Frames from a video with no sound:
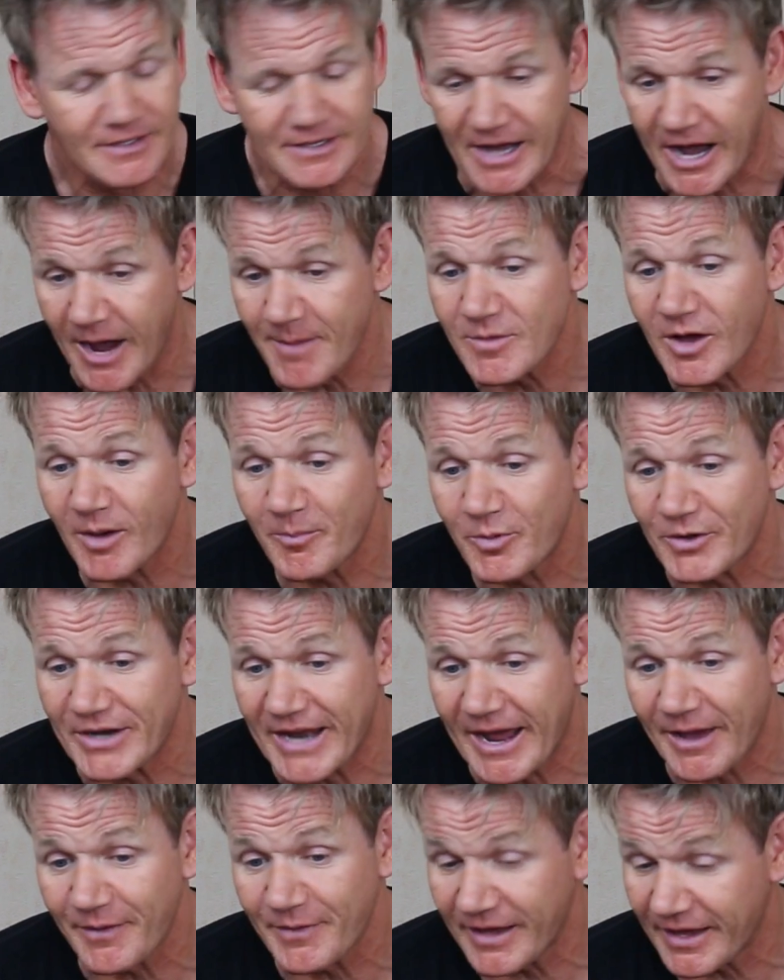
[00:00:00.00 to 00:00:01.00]
I'm not put
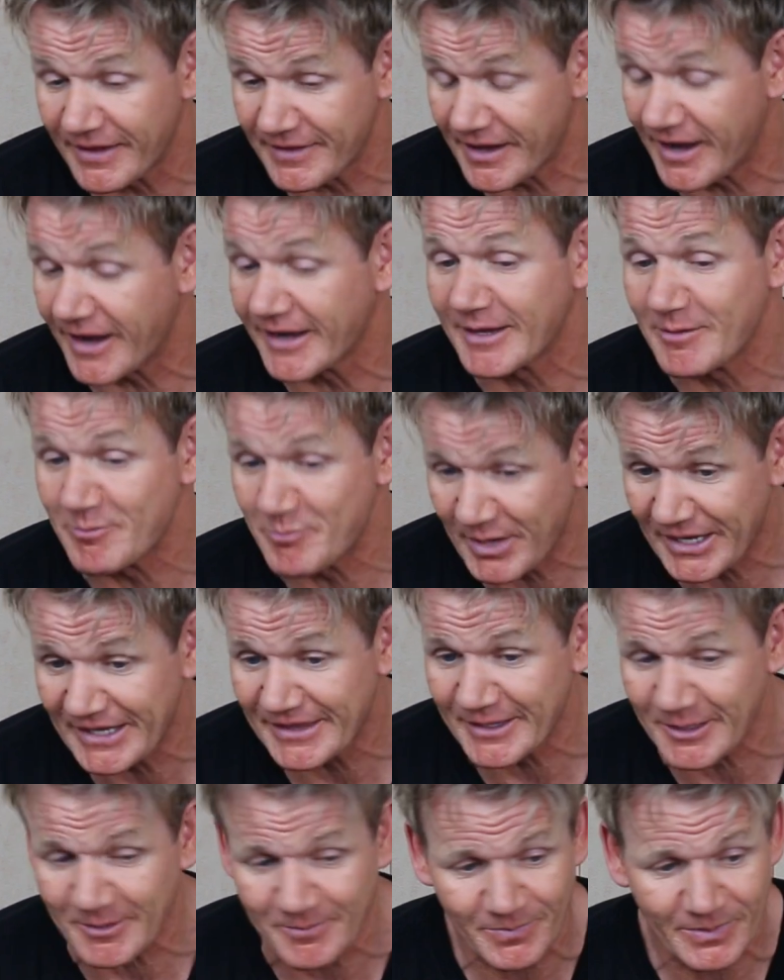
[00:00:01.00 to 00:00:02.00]
out there that I can beat
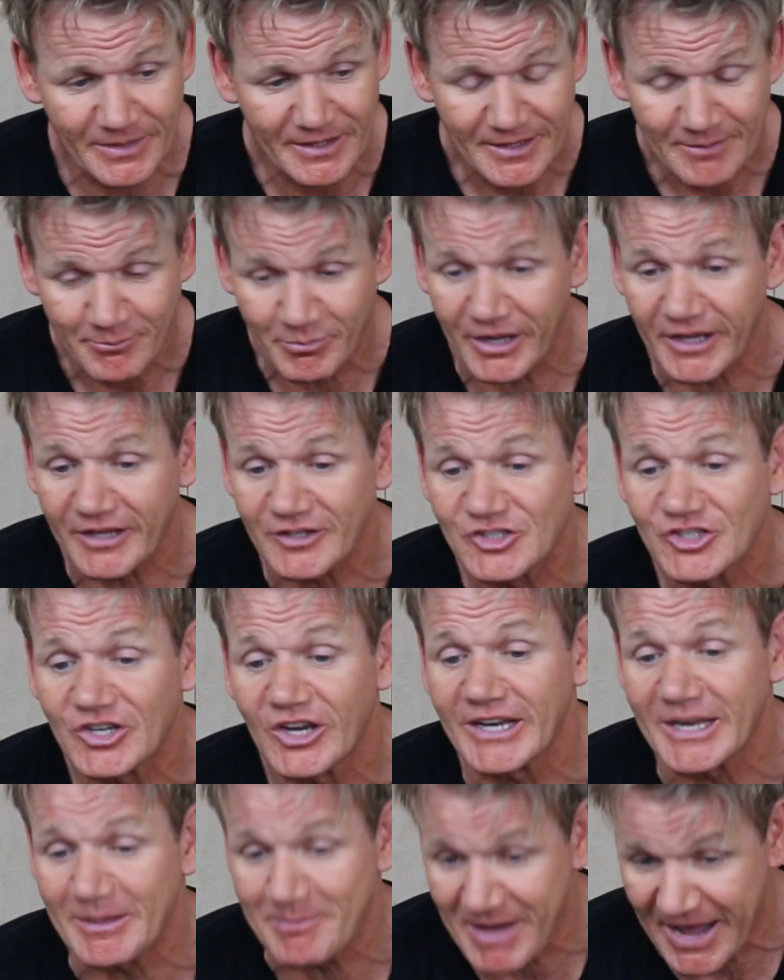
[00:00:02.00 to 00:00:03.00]
them, but I can
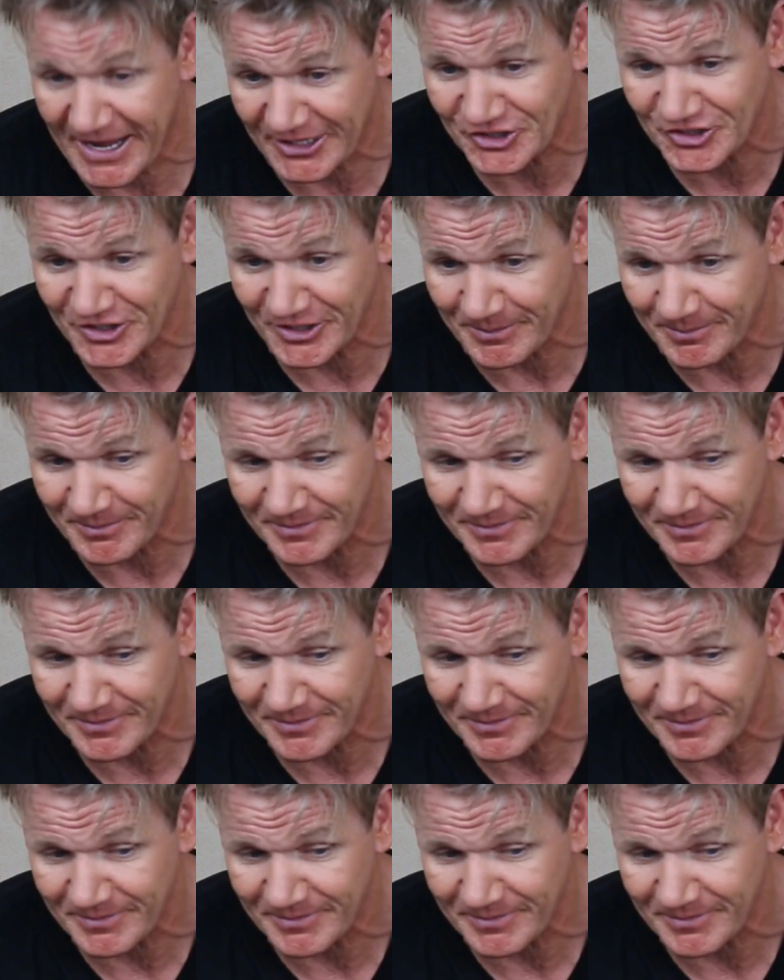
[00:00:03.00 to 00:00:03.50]
certainly match them.